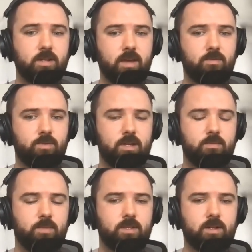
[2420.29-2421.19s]
You'll have it read in
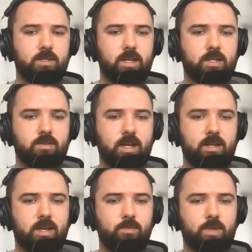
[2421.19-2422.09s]
about 30 seconds
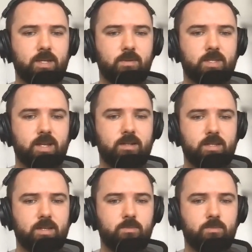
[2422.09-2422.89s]
flat, and we can almost guarantee